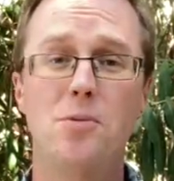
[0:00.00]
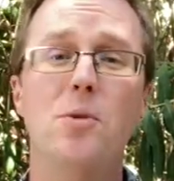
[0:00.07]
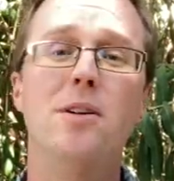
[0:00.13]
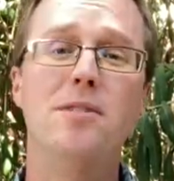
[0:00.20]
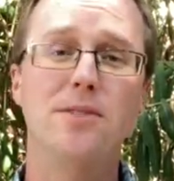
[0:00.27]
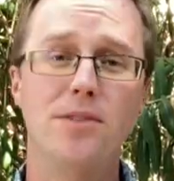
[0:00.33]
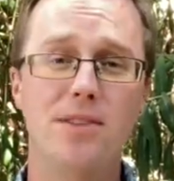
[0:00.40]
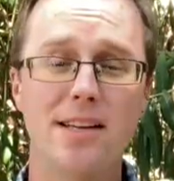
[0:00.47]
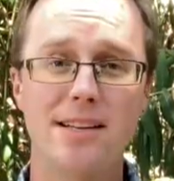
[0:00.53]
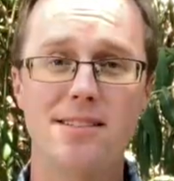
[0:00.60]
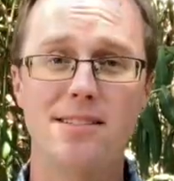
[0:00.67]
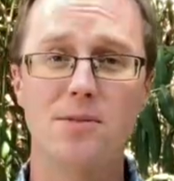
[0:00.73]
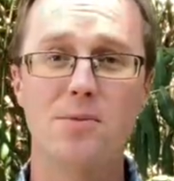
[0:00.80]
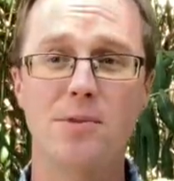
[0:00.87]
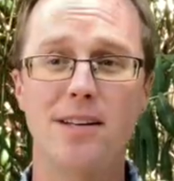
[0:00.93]
one of the things
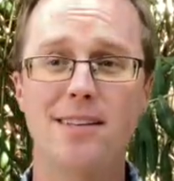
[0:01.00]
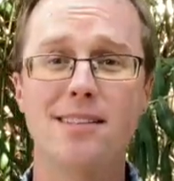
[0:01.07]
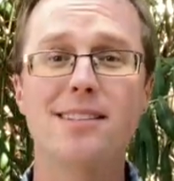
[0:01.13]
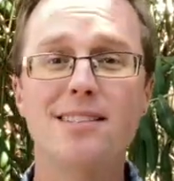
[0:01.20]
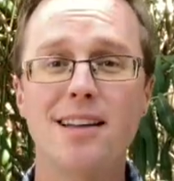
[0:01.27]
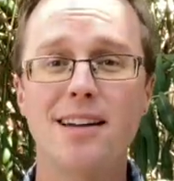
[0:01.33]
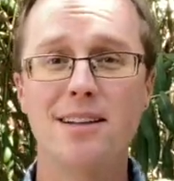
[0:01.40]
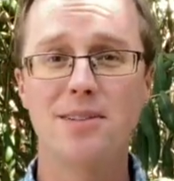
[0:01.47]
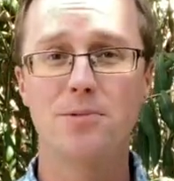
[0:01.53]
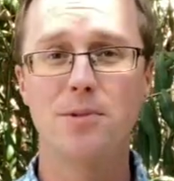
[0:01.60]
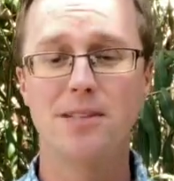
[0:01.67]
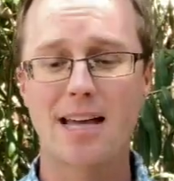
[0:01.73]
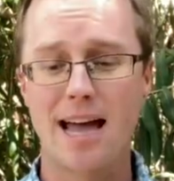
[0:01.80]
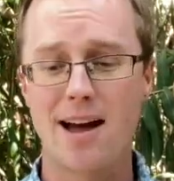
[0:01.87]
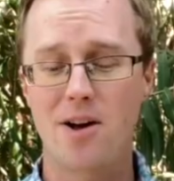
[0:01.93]
that we studied
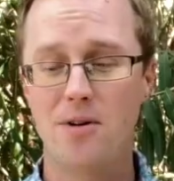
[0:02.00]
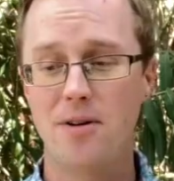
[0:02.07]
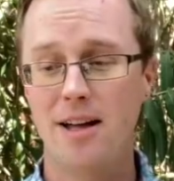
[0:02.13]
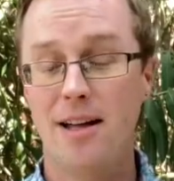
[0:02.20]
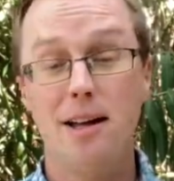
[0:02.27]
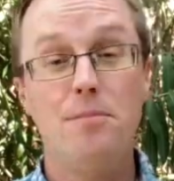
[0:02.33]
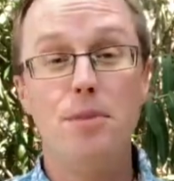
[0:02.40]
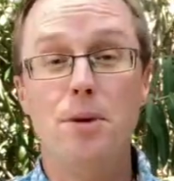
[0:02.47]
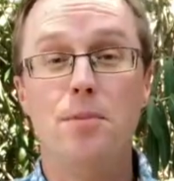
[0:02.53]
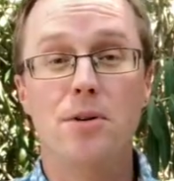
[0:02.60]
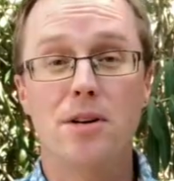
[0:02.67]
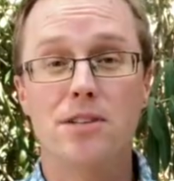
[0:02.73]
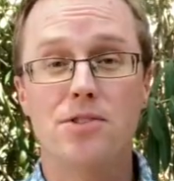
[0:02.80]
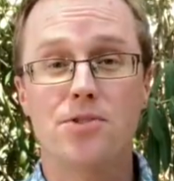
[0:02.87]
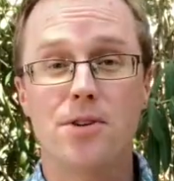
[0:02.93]
was how people
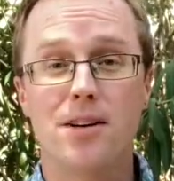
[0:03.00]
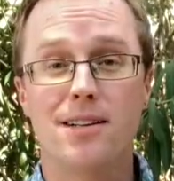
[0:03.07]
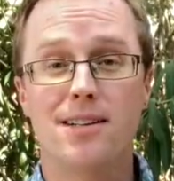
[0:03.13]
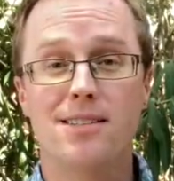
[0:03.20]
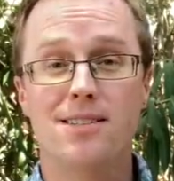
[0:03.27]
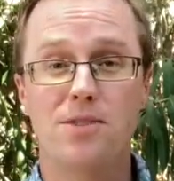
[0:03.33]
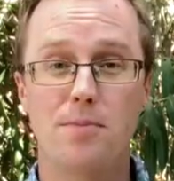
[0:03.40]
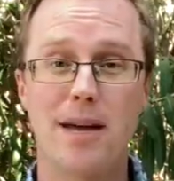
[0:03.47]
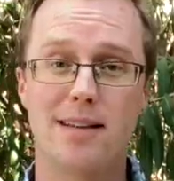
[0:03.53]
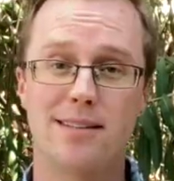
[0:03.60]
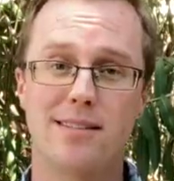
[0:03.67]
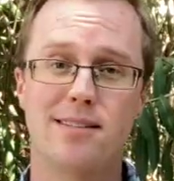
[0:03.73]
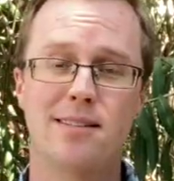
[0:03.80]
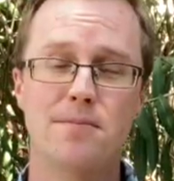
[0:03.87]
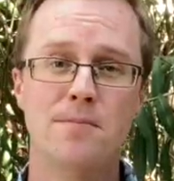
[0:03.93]
construct
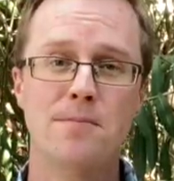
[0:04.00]
space.